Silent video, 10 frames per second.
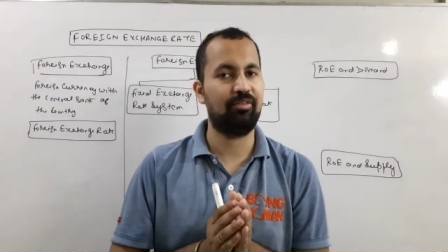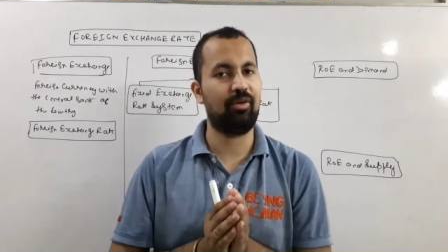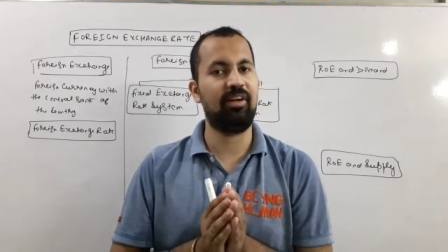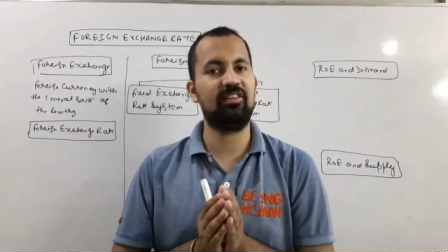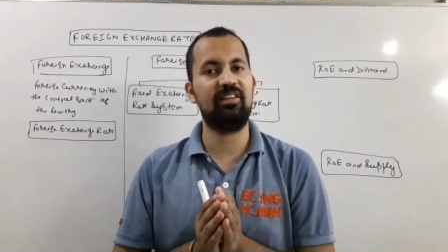
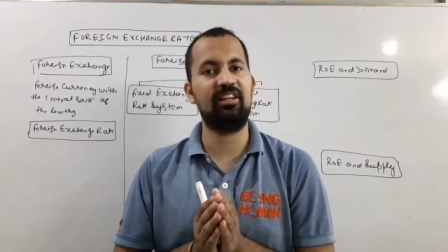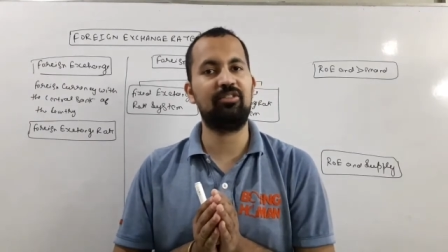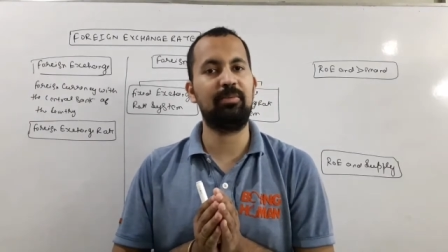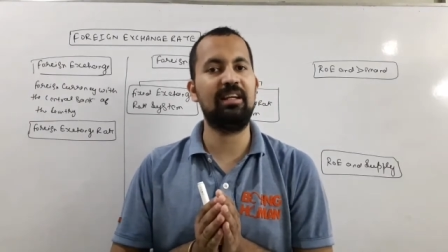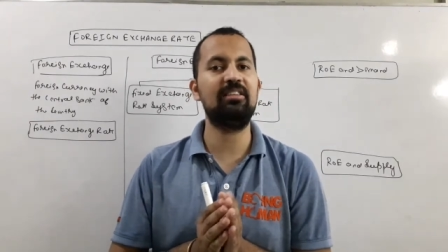Foreign
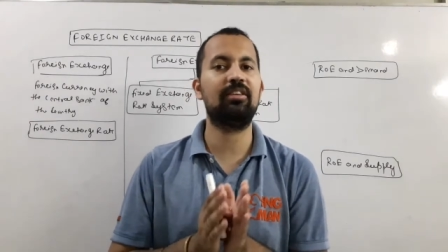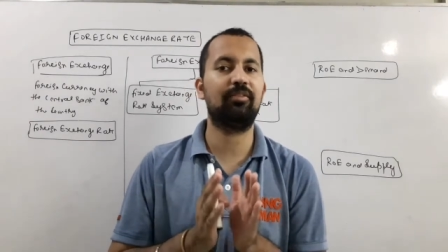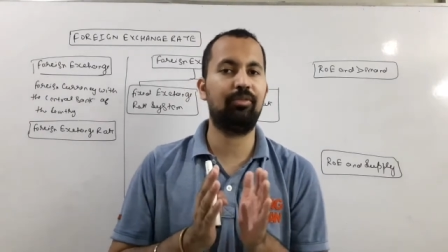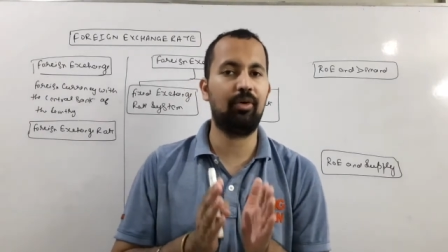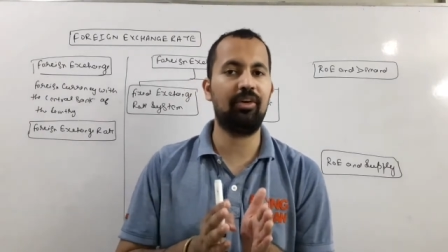exchange means
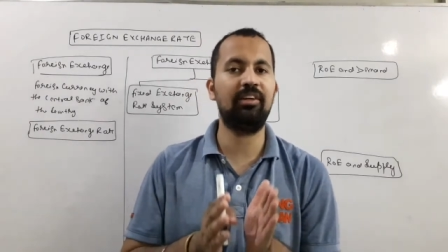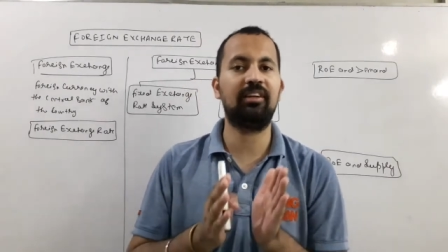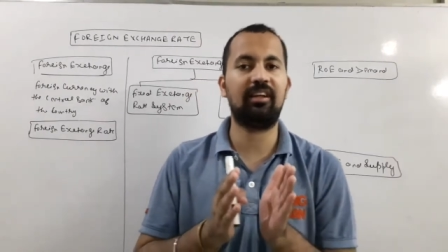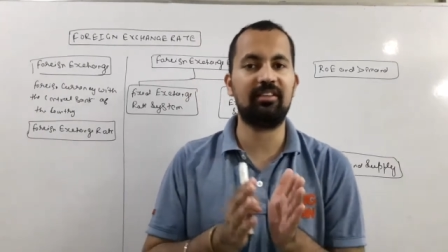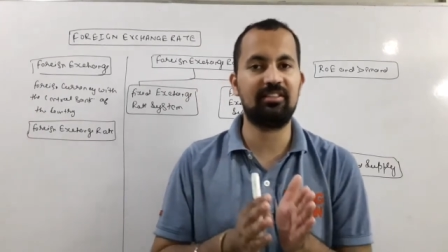
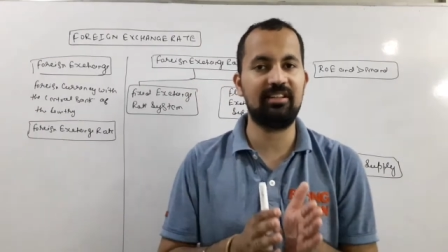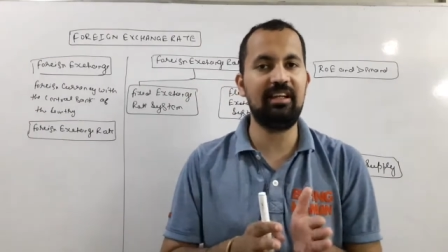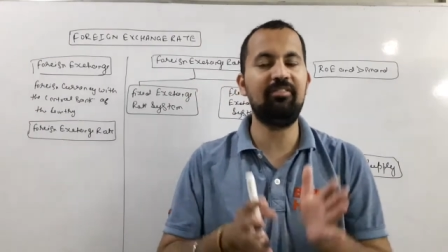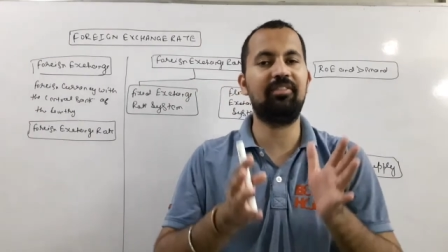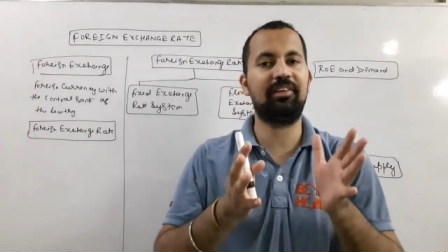foreign
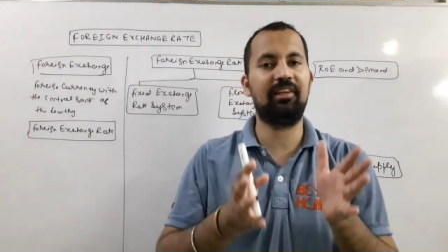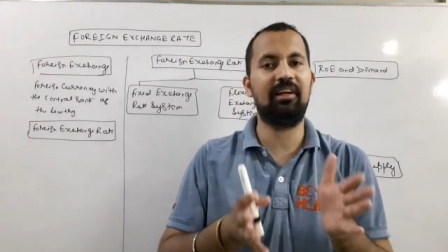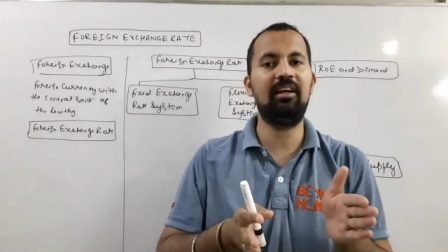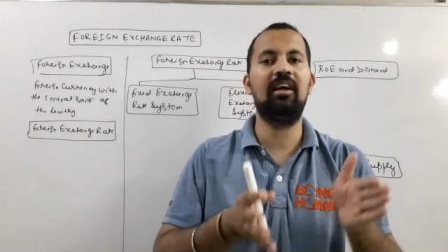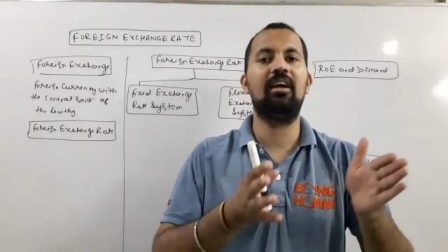currency with
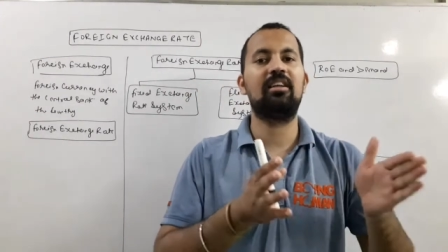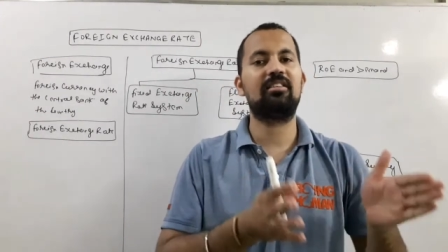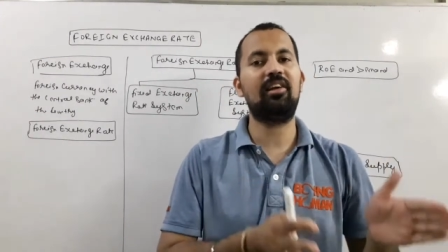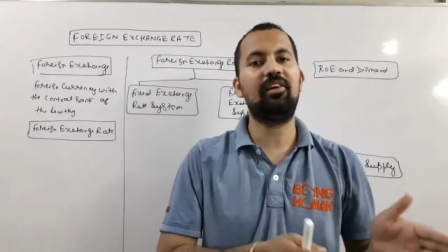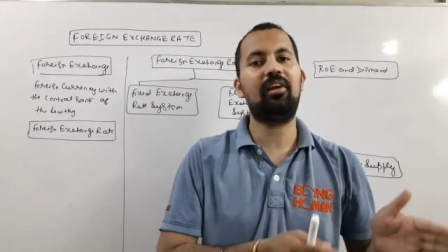the
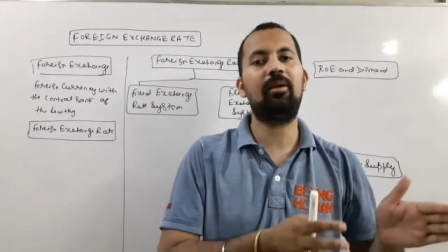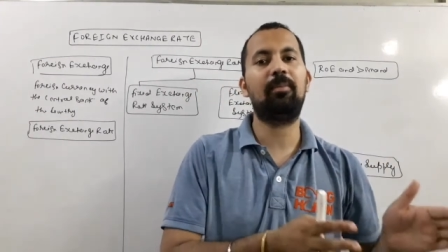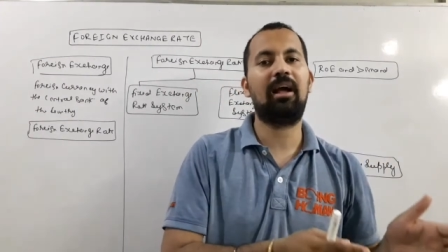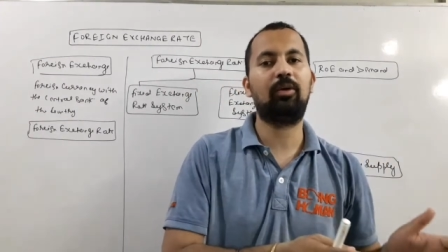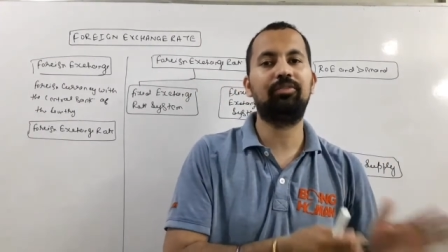central
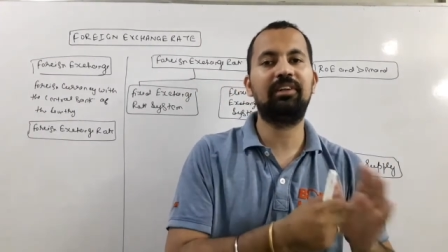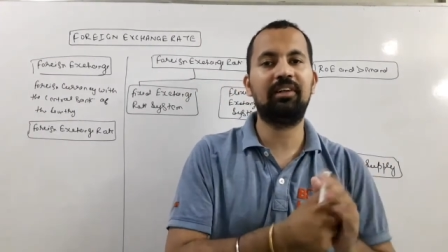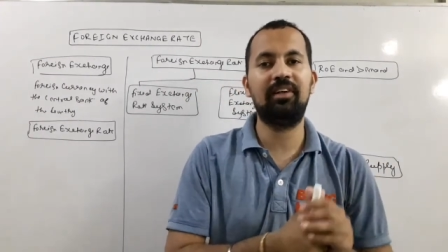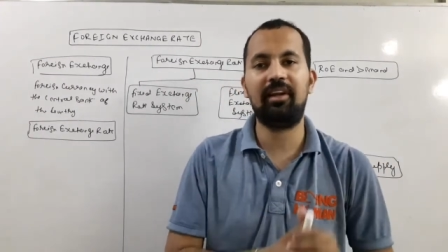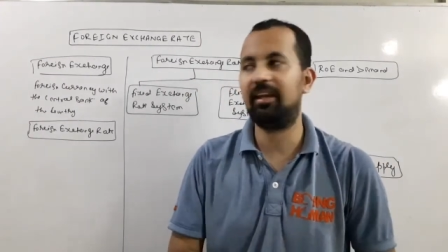bank of
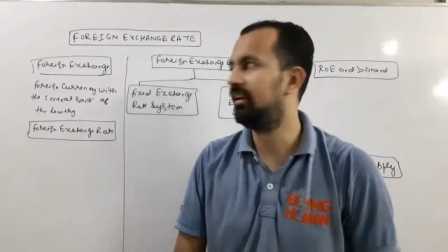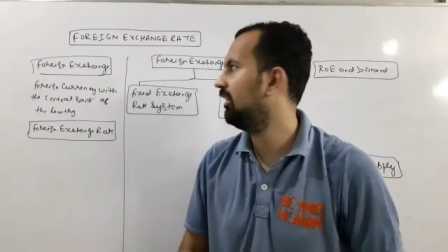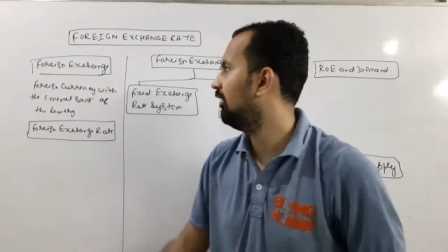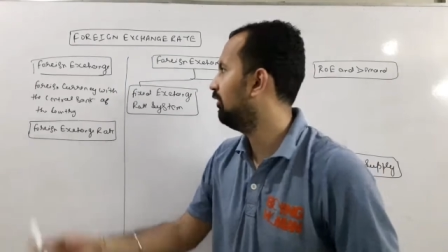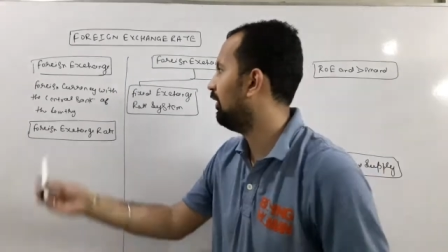the country.
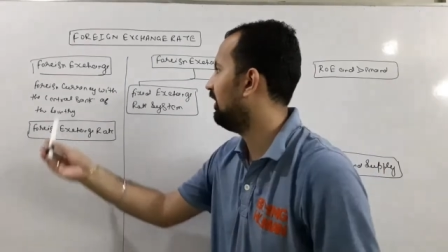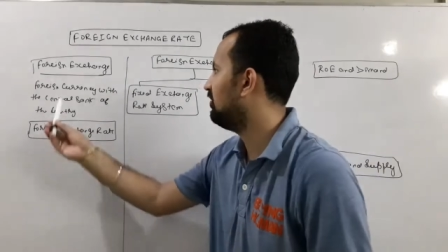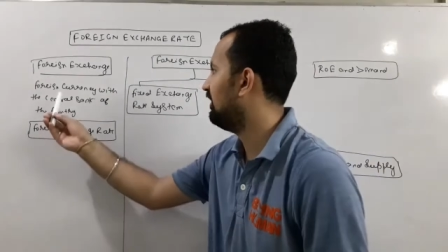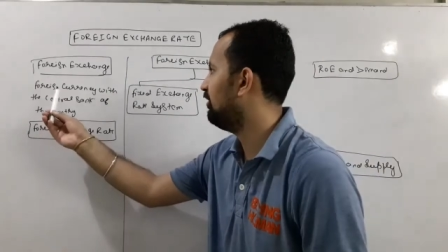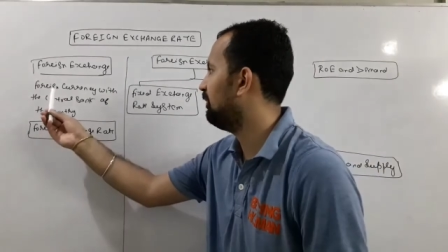Foreign
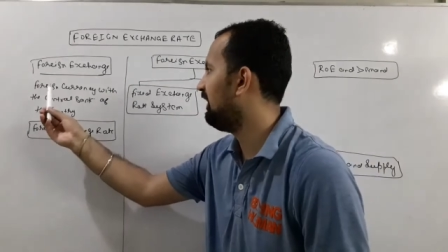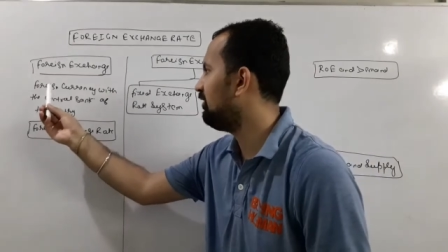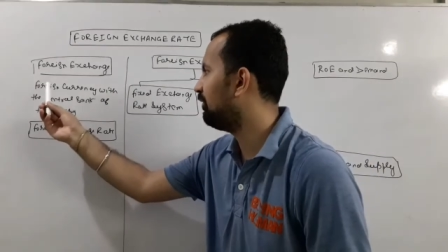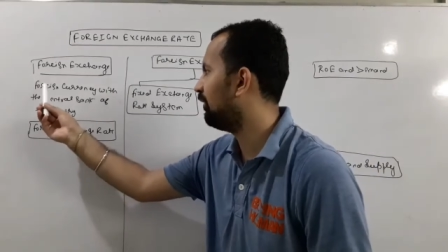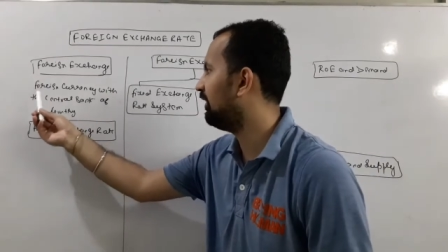exchange
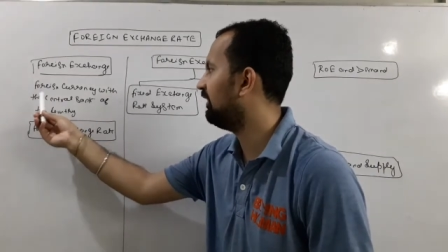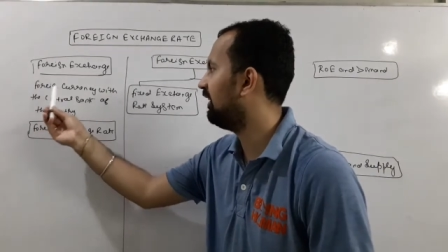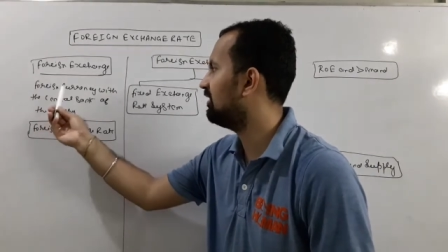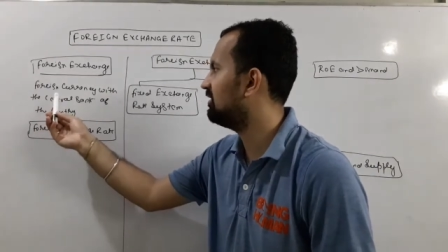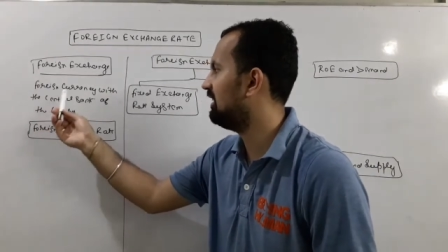means foreign
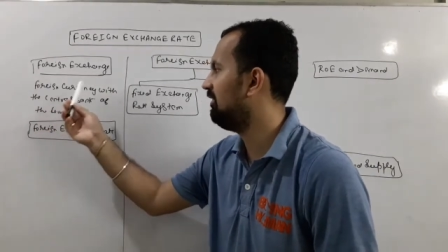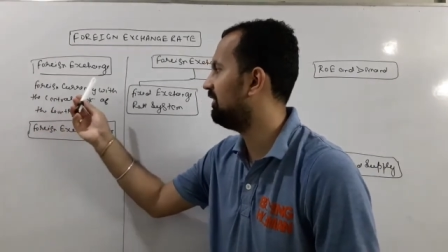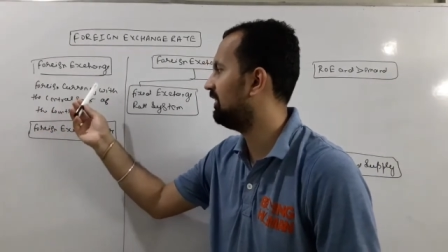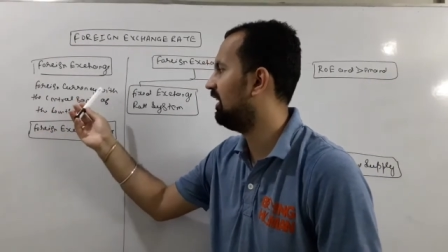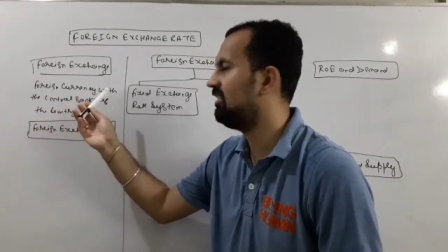currency
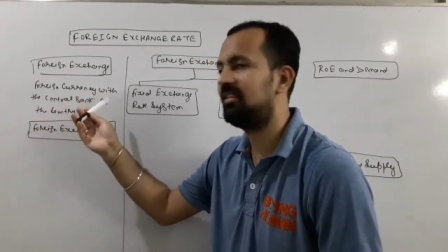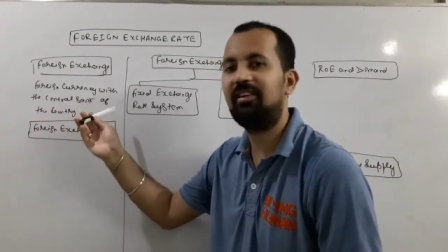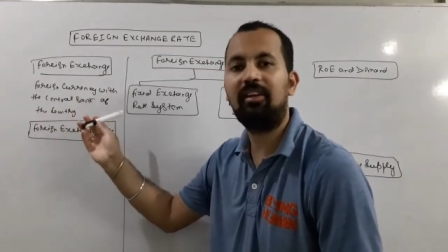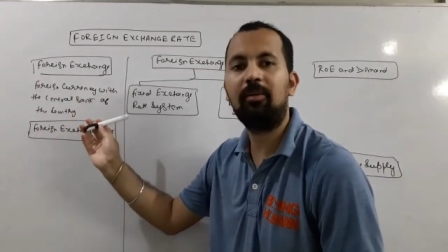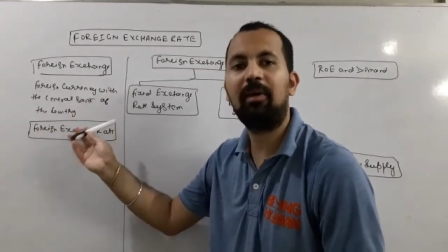with the
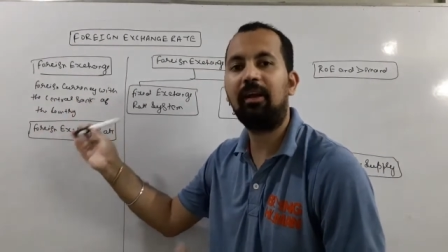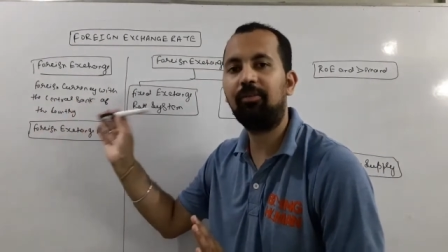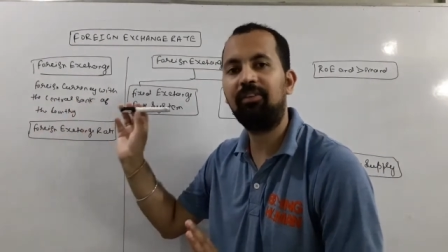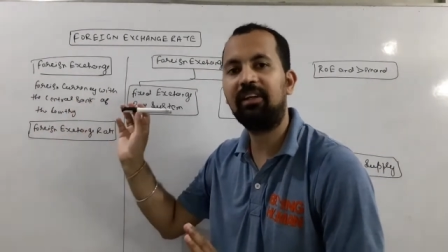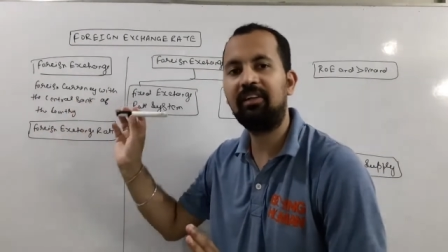central
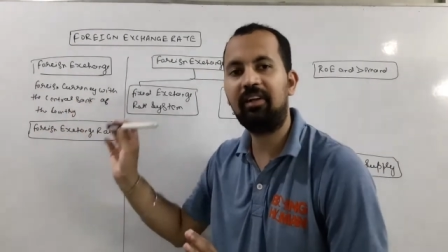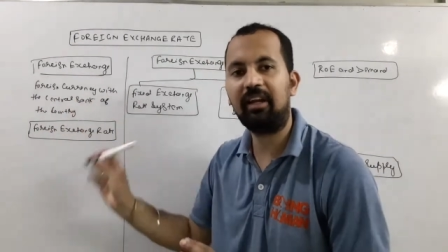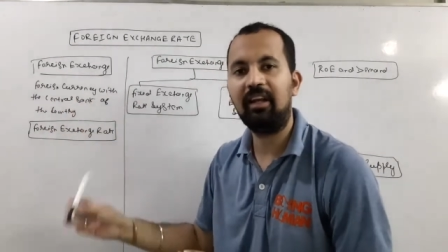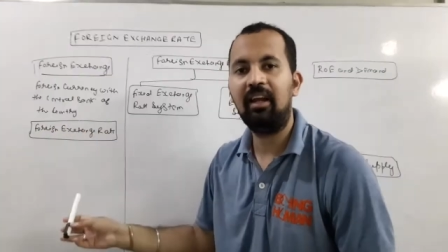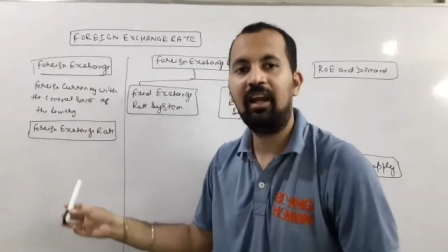bank of the country.